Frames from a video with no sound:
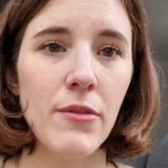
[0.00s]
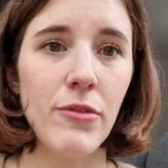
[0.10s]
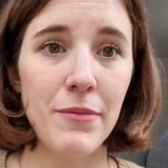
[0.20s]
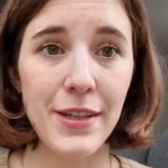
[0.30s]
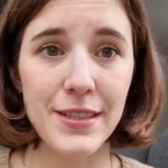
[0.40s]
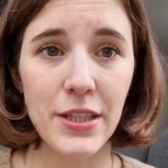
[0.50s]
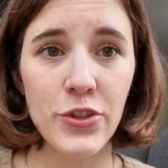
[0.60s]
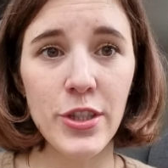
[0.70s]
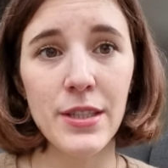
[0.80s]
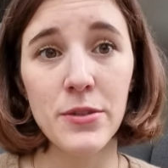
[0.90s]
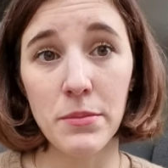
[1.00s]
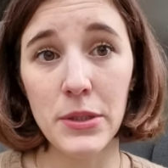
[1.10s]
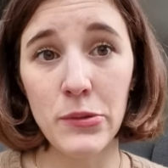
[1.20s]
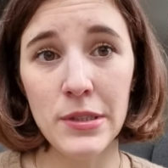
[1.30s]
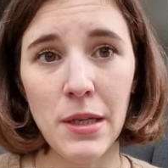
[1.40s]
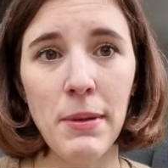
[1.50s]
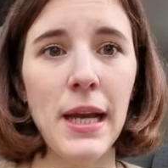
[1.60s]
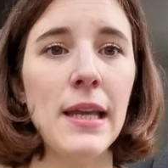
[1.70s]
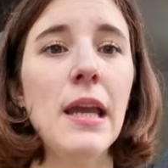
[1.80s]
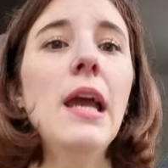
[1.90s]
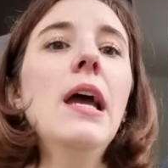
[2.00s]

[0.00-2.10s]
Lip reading: from Versace, the Medusa bag.